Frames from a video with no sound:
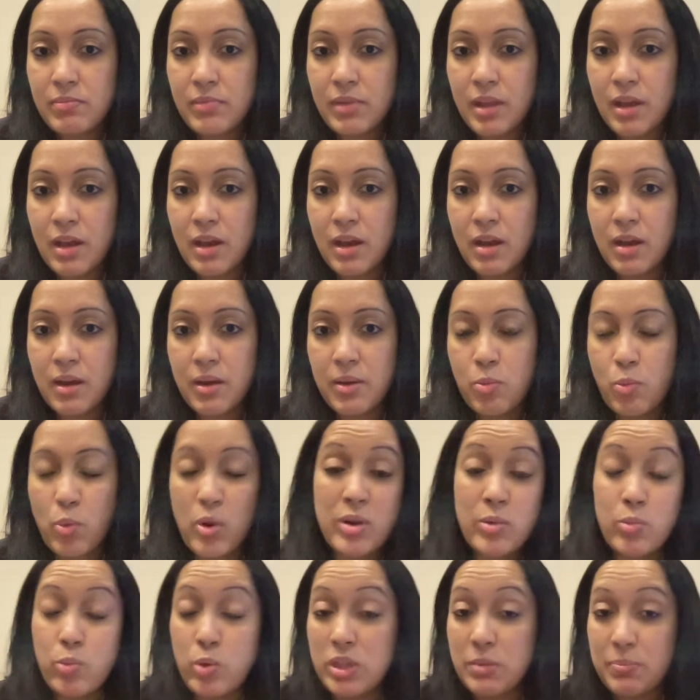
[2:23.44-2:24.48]

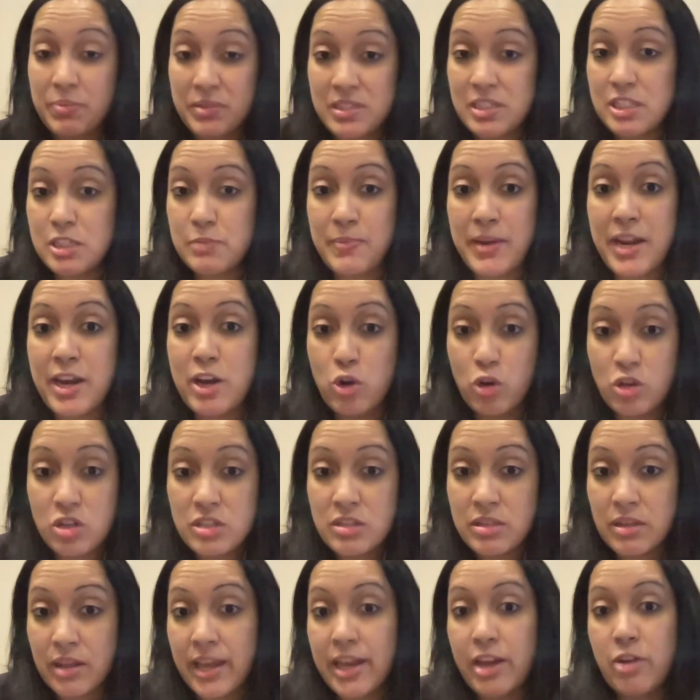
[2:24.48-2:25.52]
what the business plan
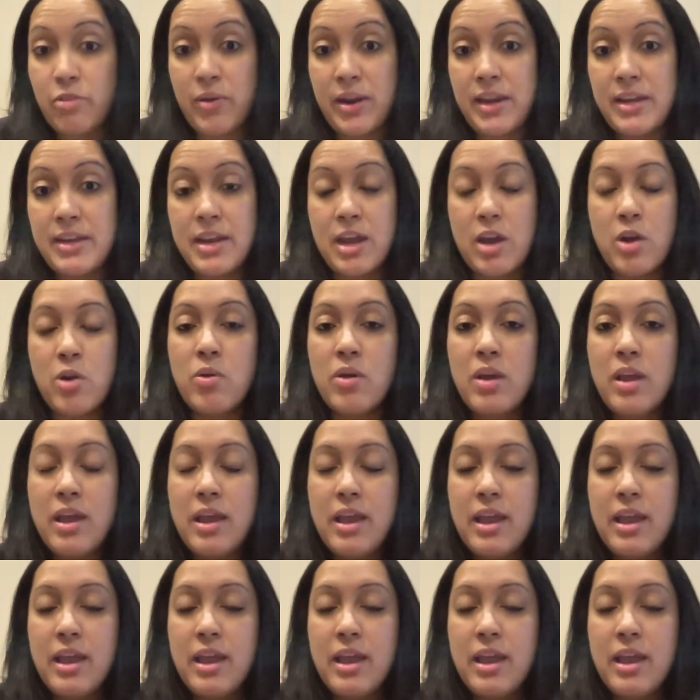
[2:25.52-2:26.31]
looks like right now,